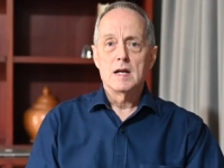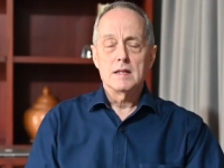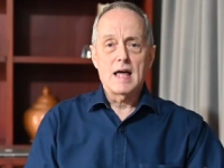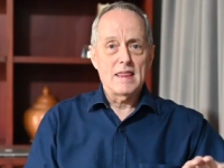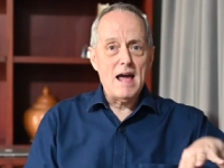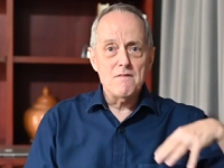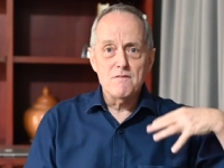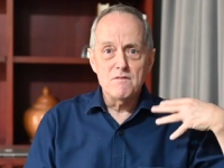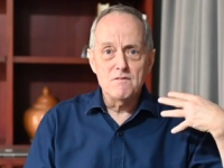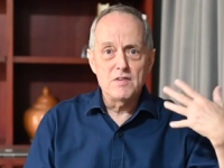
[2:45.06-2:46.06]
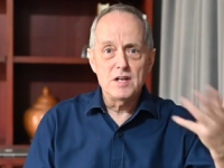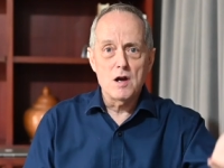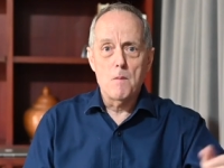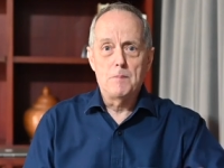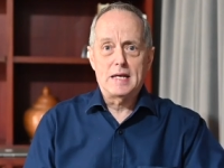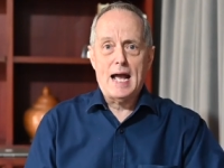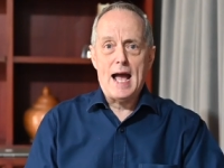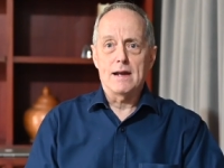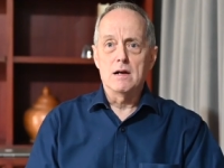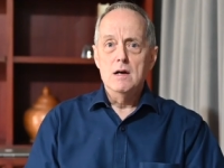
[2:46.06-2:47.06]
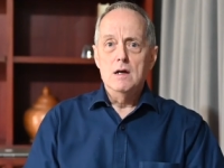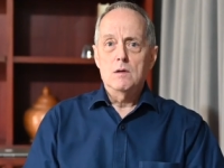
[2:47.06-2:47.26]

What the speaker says: Now that video began